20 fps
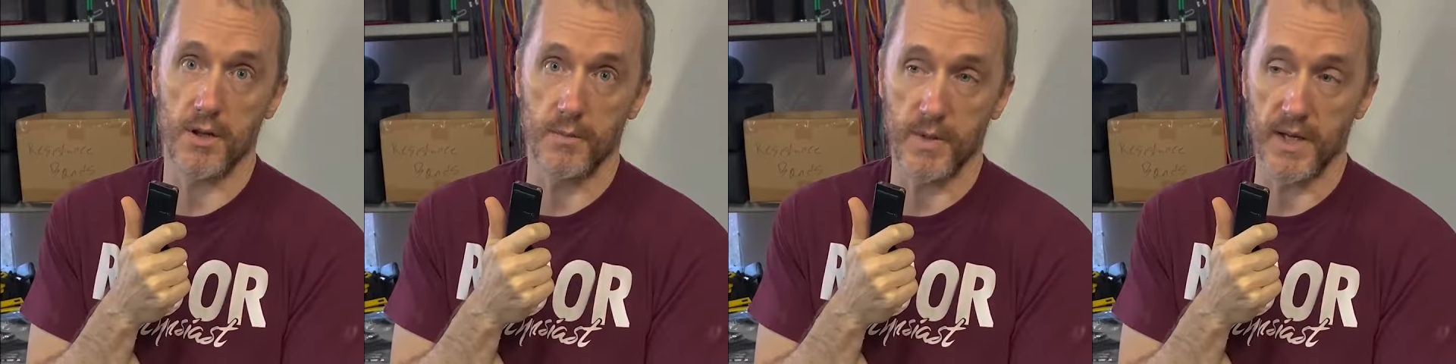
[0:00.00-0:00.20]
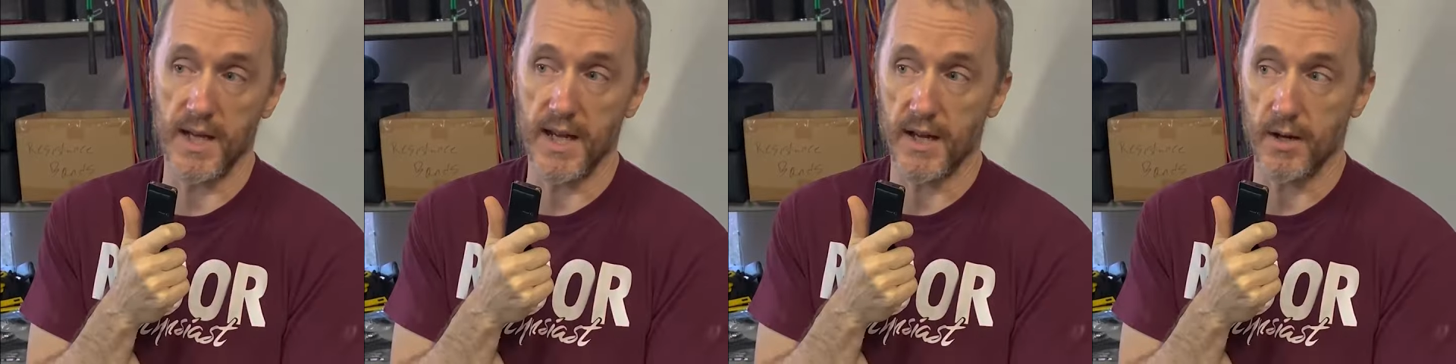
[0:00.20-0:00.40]

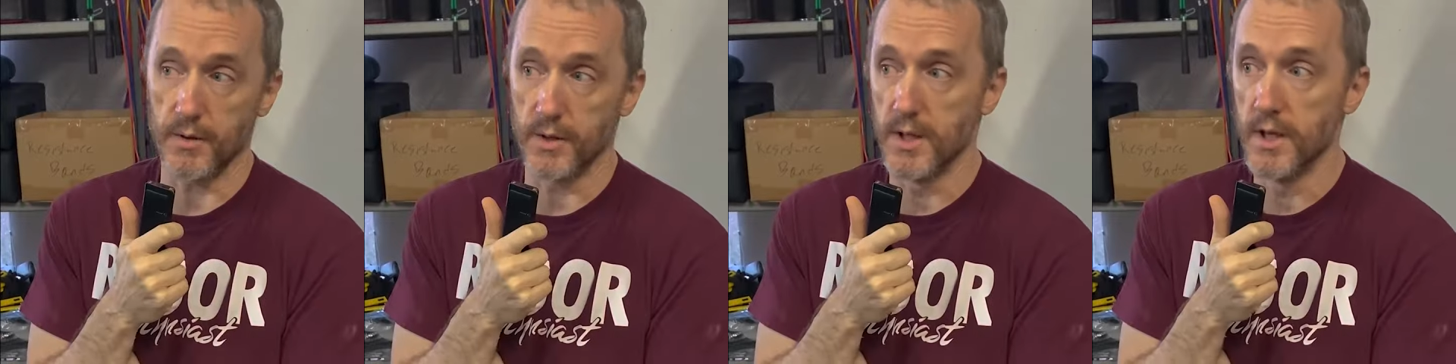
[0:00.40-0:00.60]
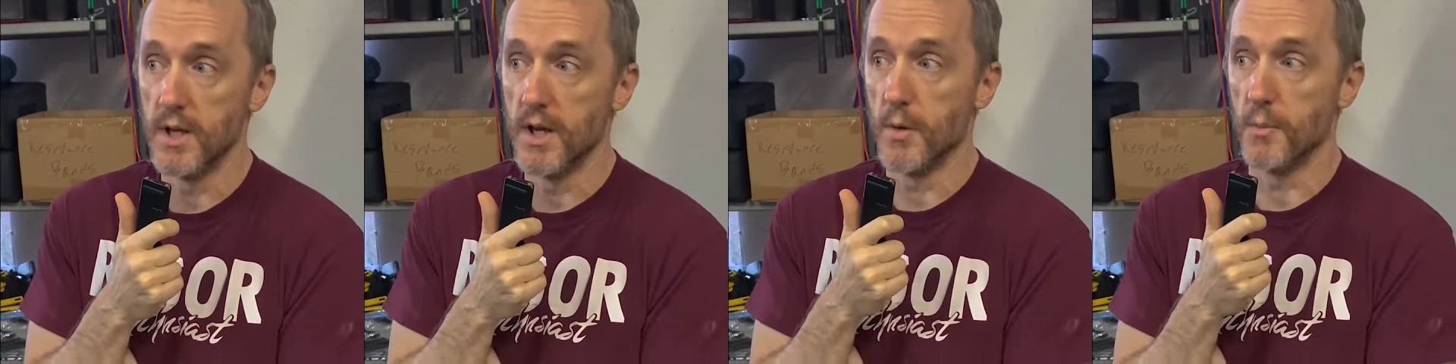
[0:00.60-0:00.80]
coming out,
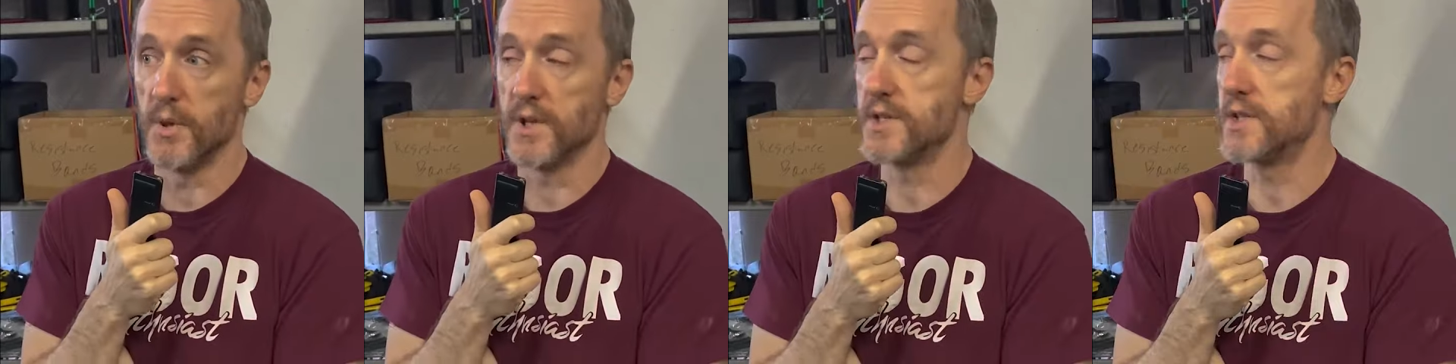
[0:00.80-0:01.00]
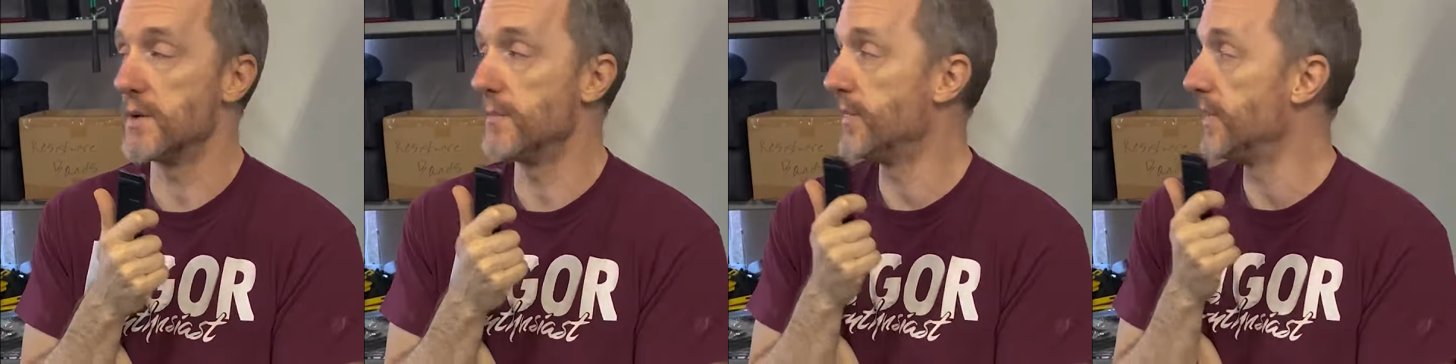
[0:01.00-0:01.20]

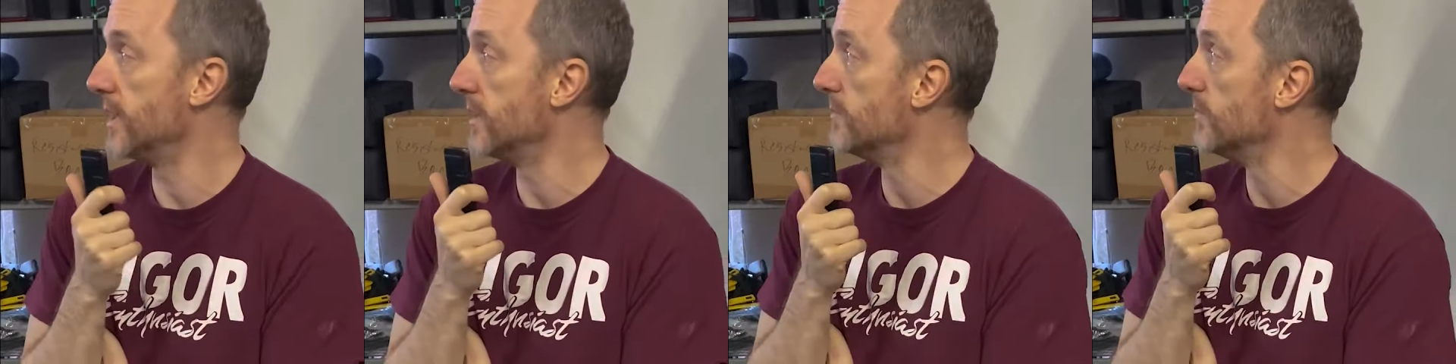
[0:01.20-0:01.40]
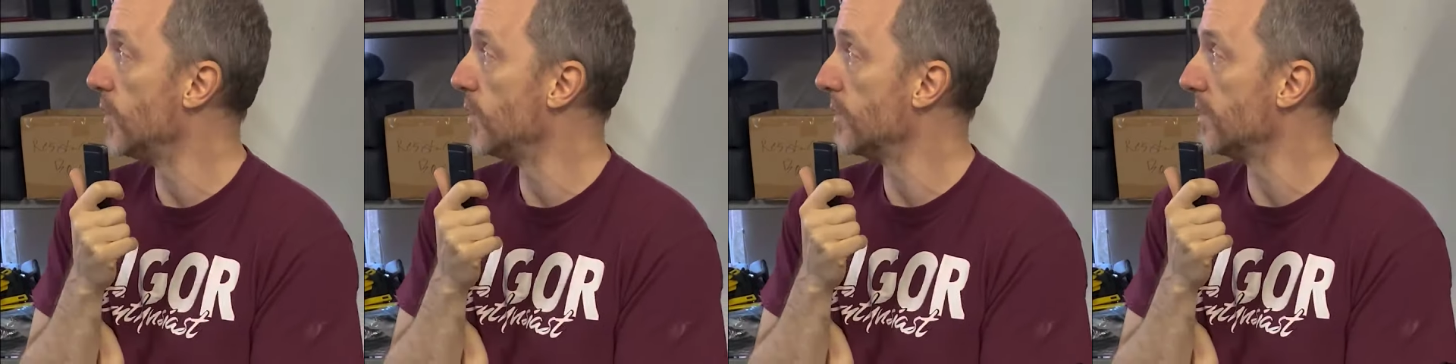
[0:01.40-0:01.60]
but
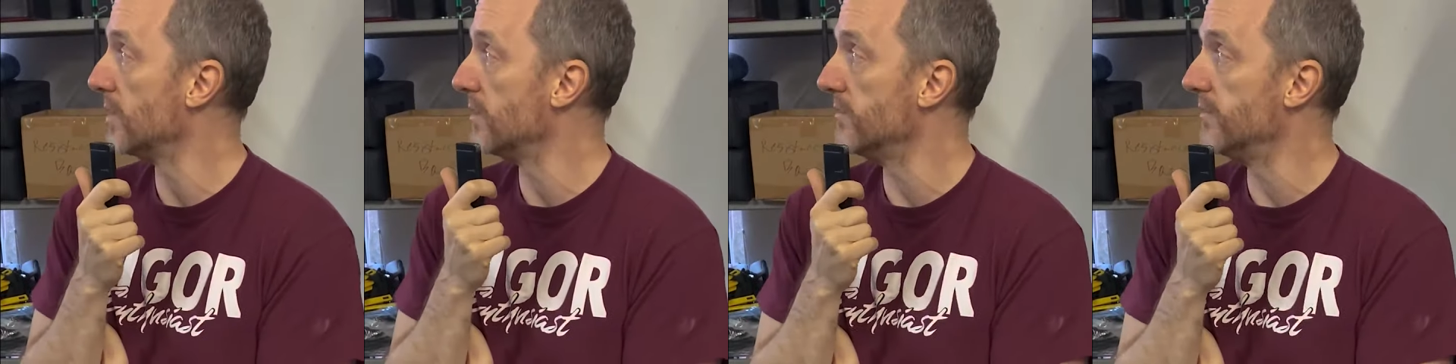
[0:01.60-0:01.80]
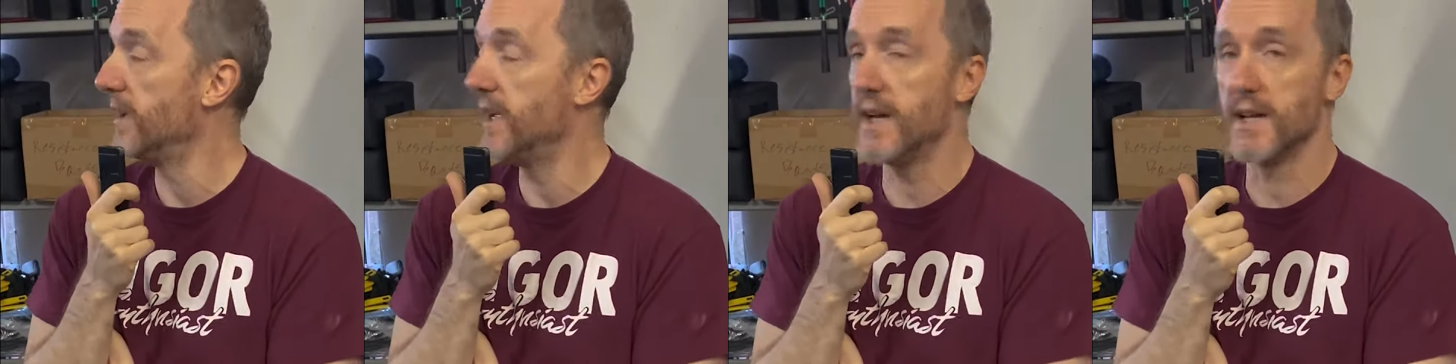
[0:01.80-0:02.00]
something more
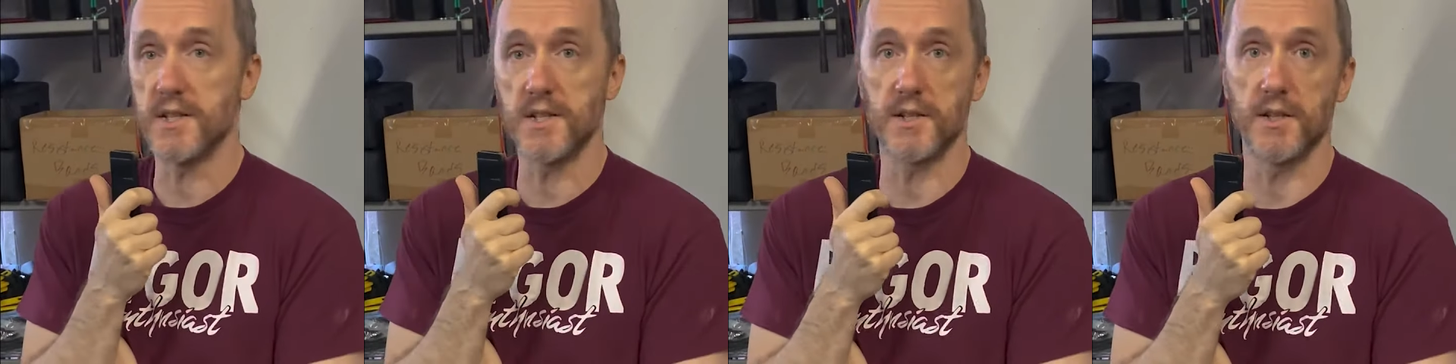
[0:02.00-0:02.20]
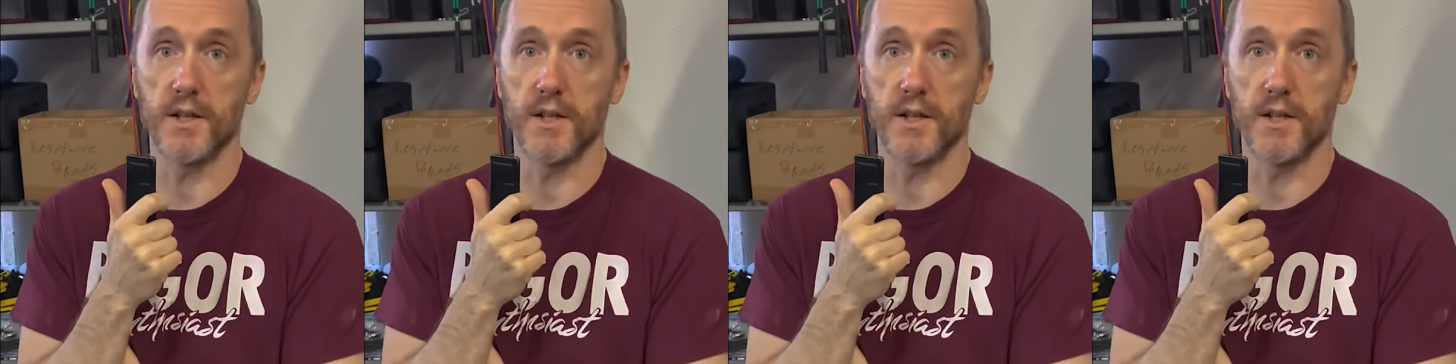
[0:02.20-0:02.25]
advanced